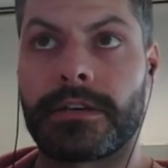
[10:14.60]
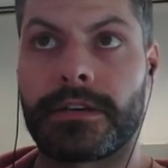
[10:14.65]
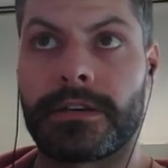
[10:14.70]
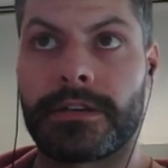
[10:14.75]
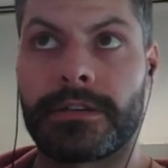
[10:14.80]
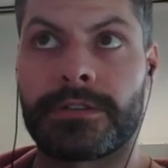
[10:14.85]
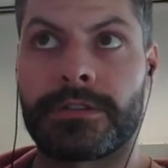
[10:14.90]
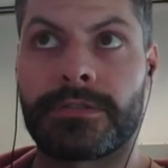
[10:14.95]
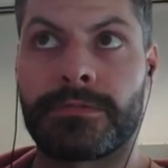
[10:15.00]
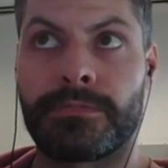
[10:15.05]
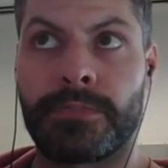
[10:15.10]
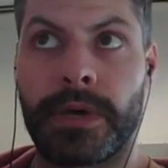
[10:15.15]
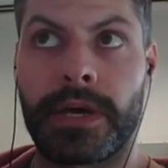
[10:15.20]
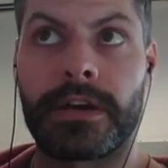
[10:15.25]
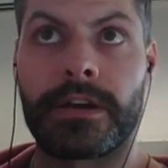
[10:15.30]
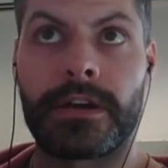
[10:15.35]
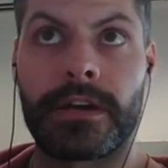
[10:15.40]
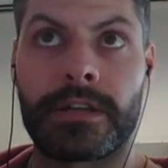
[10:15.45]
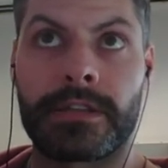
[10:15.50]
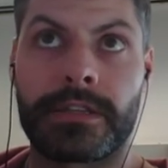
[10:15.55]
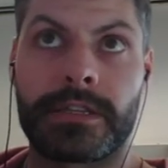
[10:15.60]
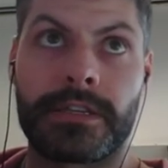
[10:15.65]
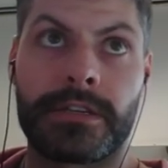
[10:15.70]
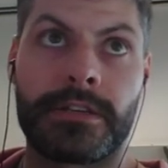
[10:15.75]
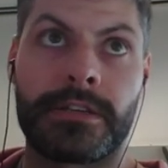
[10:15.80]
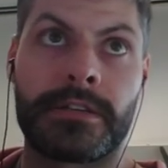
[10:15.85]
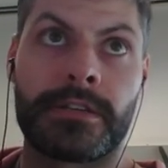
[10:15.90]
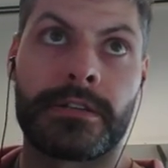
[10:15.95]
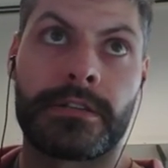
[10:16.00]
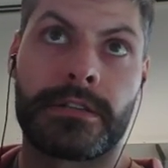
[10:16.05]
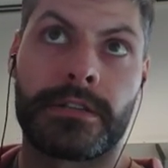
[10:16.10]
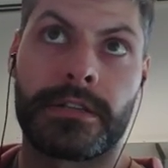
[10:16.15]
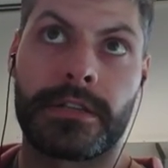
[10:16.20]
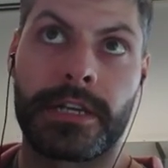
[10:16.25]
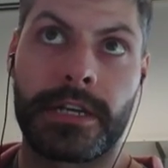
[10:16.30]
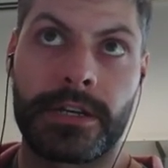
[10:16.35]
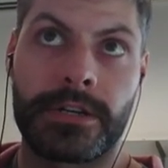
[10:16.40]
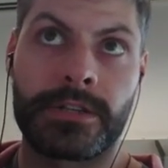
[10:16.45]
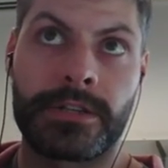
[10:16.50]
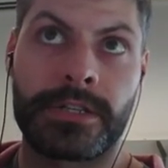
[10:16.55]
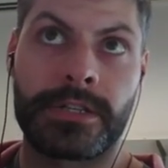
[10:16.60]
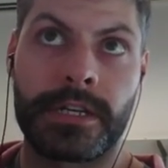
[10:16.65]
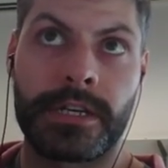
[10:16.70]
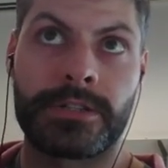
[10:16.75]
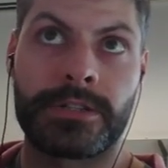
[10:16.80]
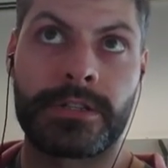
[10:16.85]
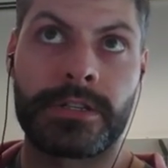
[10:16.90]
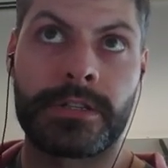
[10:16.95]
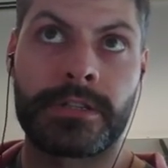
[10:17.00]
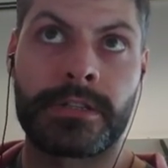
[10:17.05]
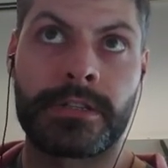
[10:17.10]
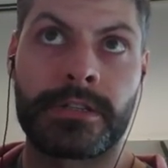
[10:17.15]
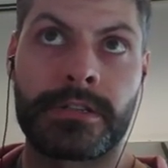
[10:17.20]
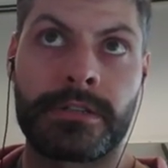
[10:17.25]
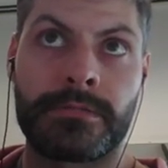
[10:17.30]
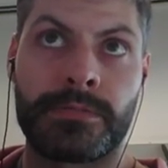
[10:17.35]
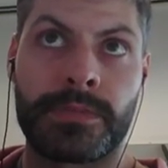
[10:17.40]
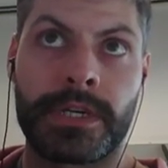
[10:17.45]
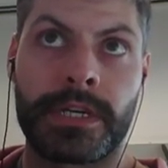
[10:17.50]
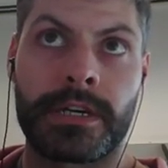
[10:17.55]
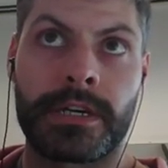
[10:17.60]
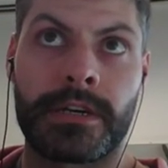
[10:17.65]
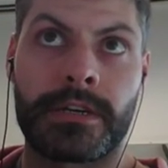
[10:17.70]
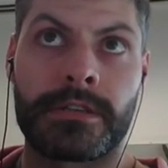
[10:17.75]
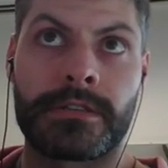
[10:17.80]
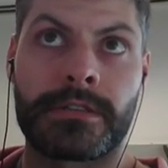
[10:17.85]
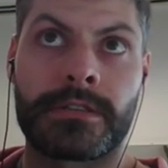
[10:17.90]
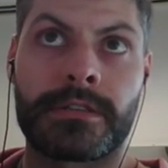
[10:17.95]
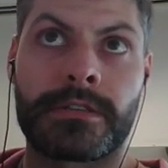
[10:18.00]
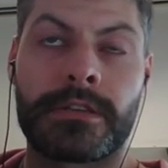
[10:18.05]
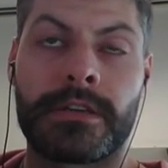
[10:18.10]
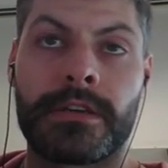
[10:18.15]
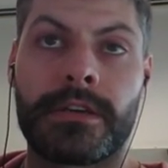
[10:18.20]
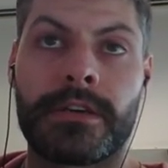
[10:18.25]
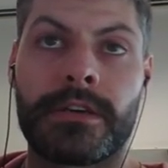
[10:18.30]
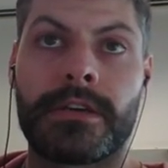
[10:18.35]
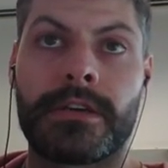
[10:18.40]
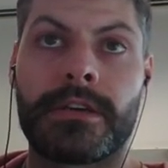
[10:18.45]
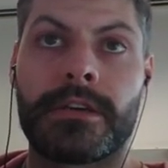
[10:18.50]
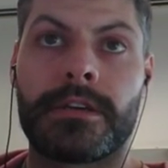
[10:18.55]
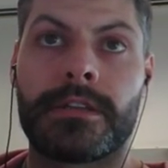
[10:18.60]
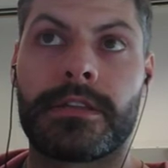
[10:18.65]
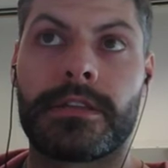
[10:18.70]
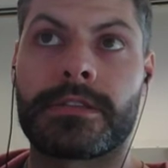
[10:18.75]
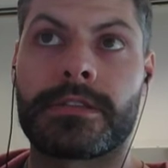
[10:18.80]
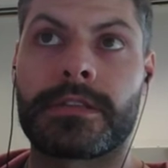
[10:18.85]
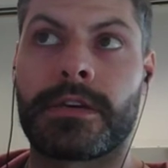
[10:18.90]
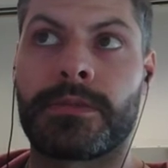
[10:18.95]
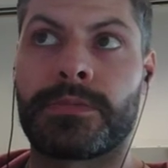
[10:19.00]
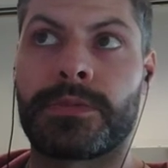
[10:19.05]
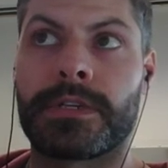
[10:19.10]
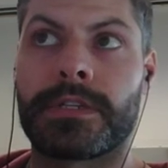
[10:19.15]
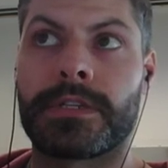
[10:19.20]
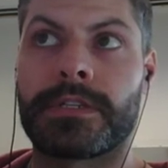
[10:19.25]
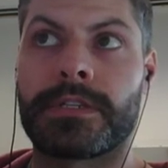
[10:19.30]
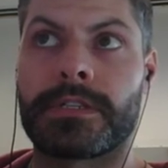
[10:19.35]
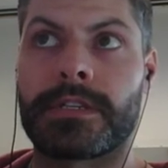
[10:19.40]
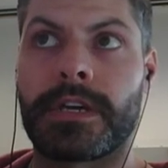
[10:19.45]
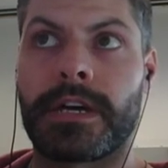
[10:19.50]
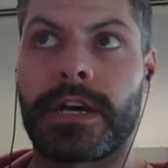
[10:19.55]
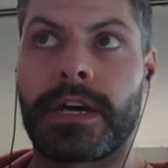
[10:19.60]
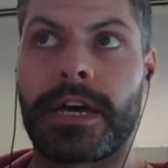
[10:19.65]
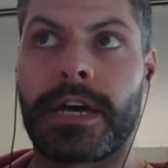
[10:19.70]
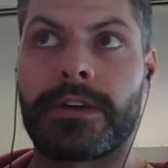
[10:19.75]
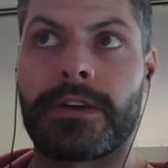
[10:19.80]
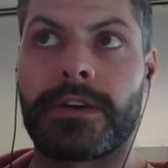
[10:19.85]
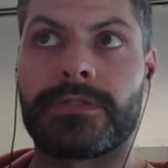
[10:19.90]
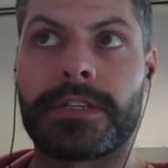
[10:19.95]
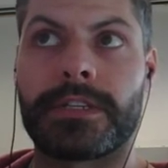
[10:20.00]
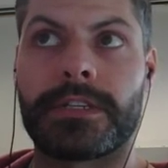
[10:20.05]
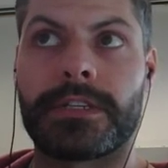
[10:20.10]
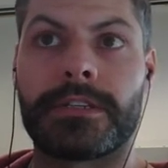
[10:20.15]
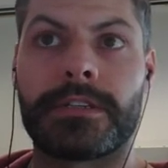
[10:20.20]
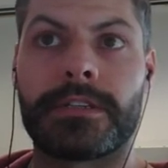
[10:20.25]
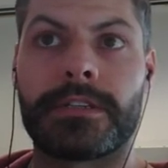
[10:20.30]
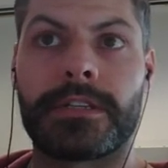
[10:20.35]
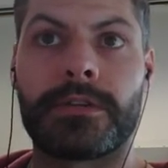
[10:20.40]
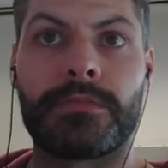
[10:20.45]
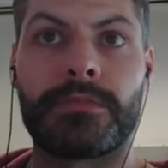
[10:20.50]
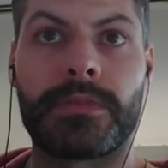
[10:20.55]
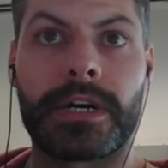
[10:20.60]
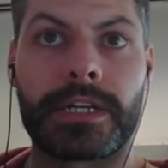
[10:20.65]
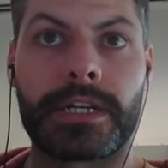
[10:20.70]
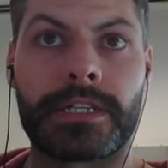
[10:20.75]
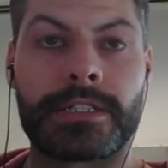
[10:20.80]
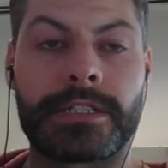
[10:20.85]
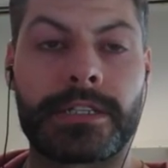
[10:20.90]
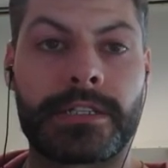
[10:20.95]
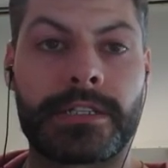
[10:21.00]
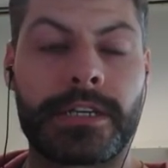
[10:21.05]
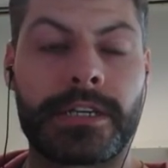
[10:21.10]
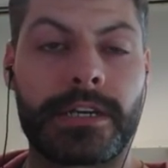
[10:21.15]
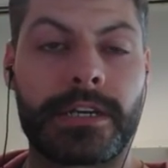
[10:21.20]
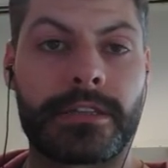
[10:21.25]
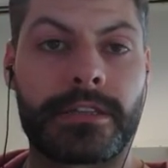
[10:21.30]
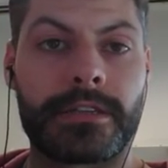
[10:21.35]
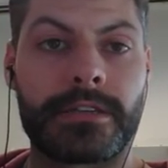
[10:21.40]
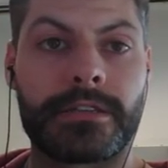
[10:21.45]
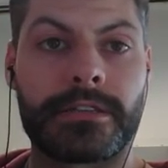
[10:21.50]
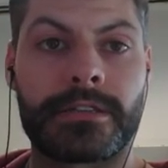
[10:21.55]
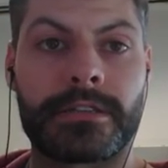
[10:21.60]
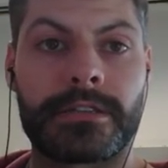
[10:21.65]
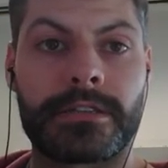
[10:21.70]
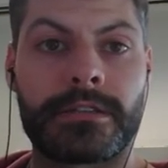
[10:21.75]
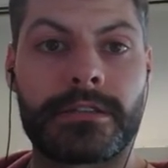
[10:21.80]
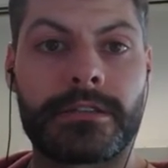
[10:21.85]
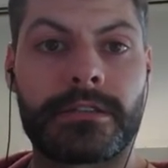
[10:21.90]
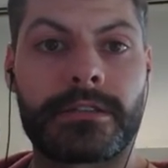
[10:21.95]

is better at the later stages, because this company does not have the money to take these